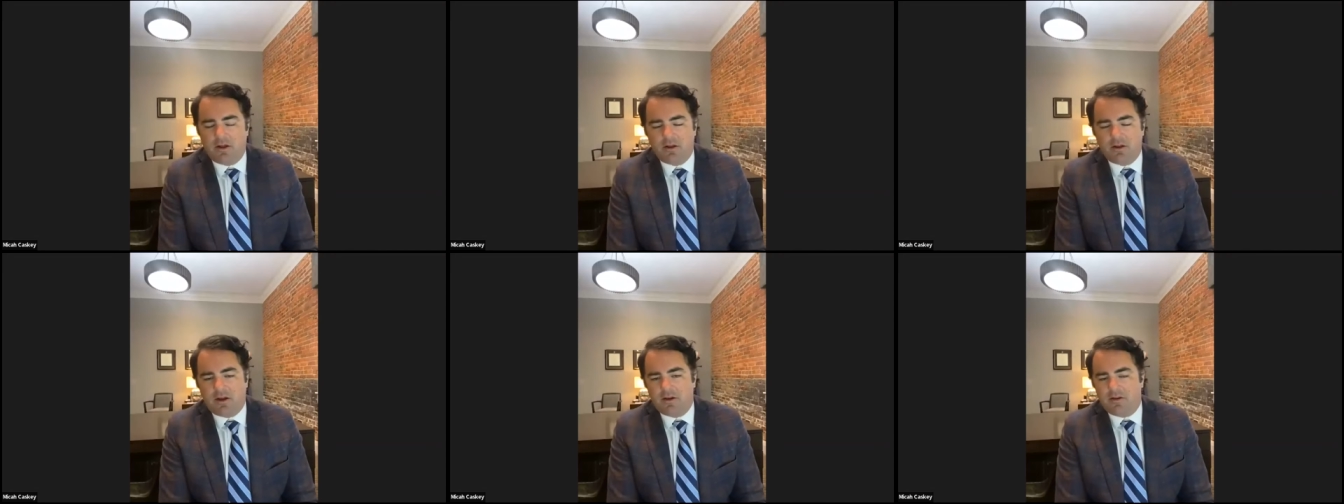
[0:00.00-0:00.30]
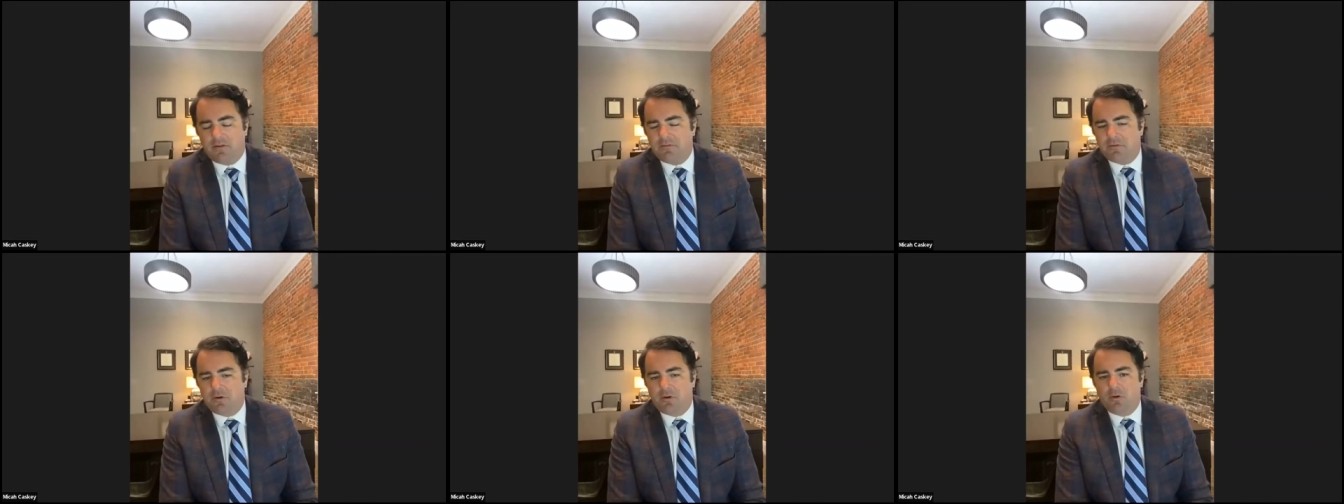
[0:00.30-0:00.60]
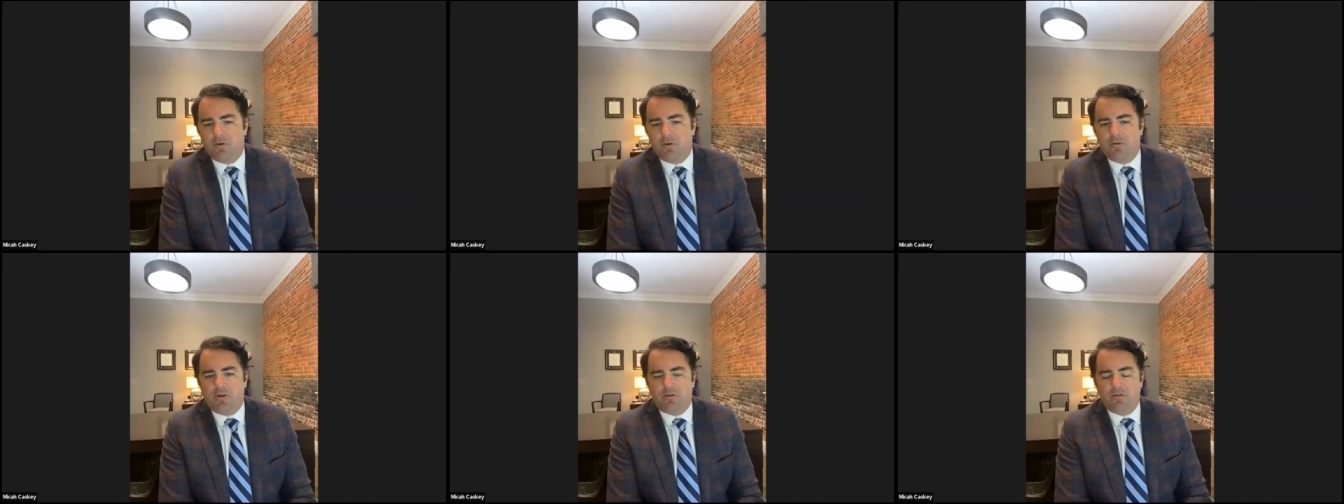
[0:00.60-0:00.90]
I, have to
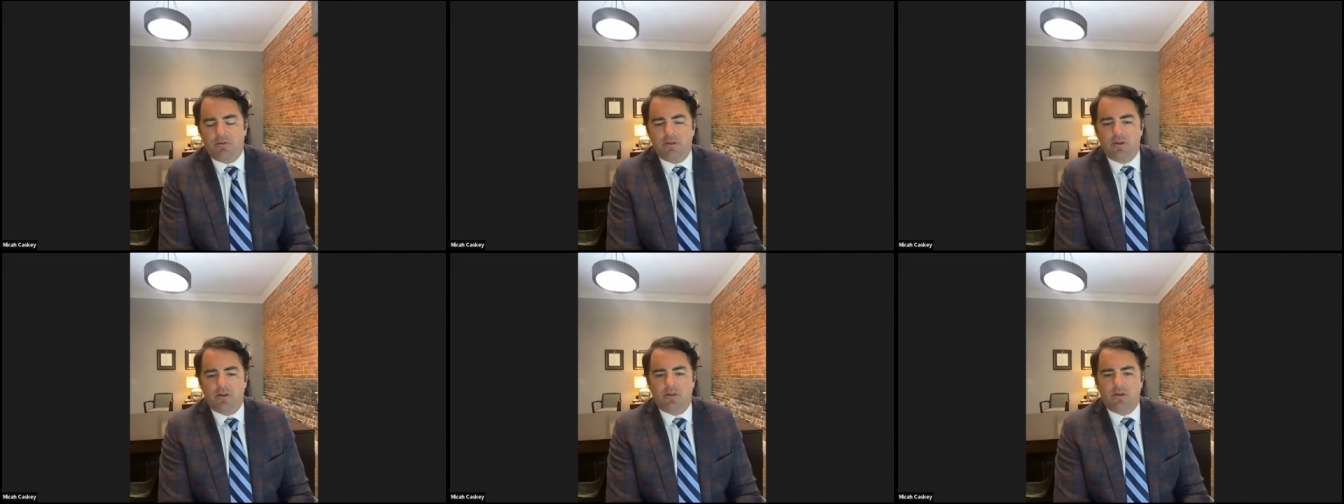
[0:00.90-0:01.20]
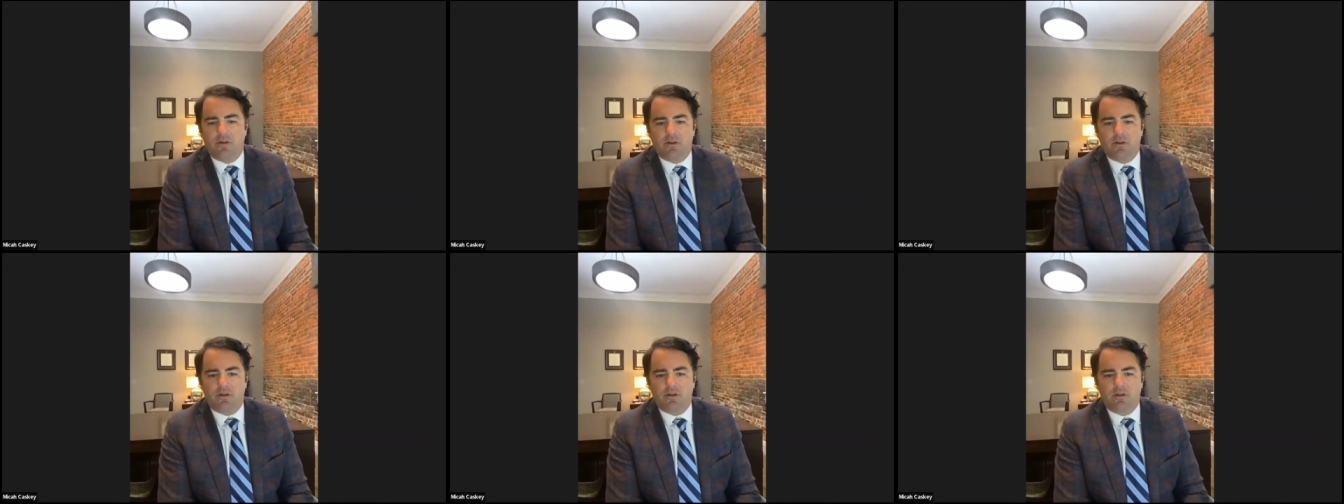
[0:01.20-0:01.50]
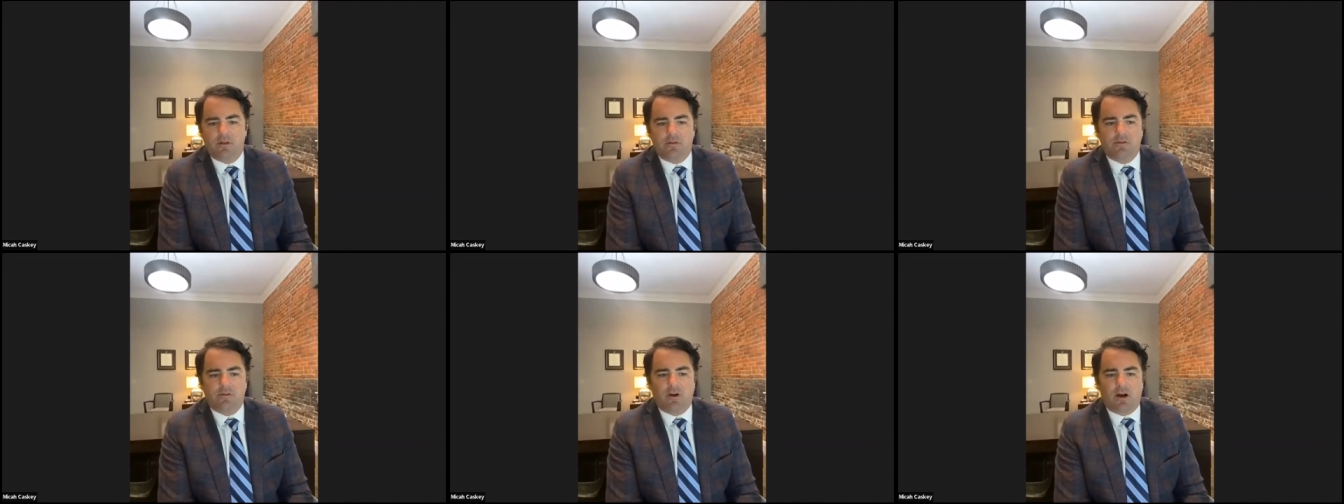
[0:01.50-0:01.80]
agree with everything that,
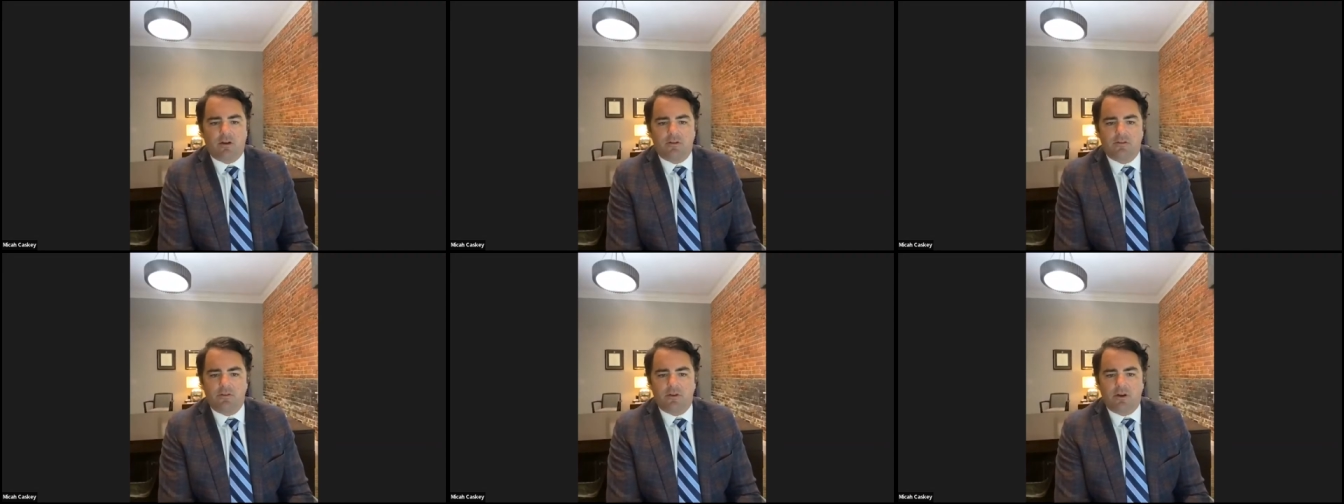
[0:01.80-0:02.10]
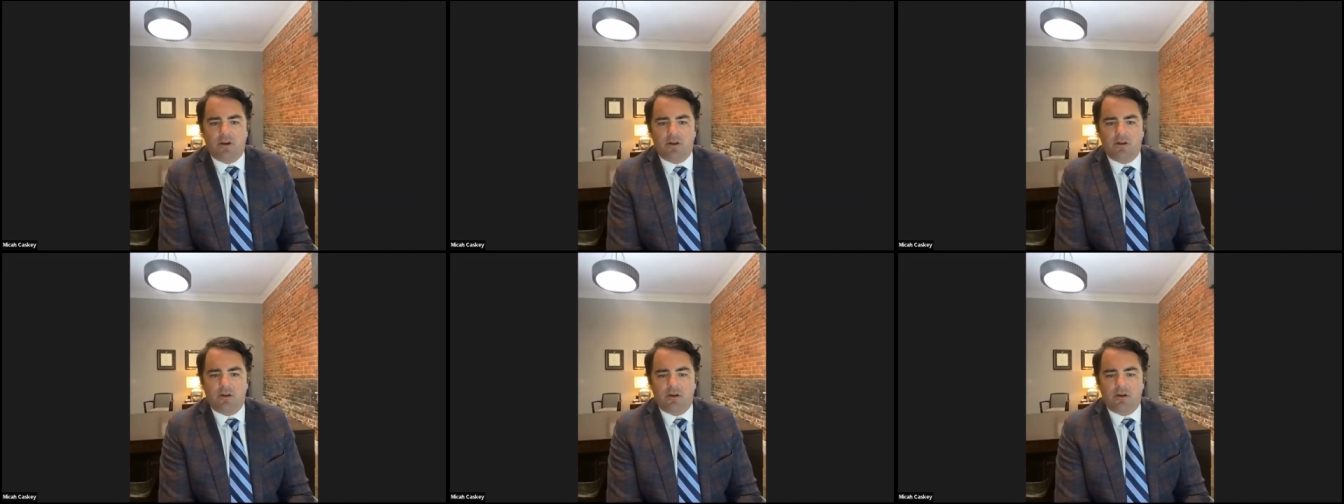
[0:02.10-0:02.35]
that, Todd said.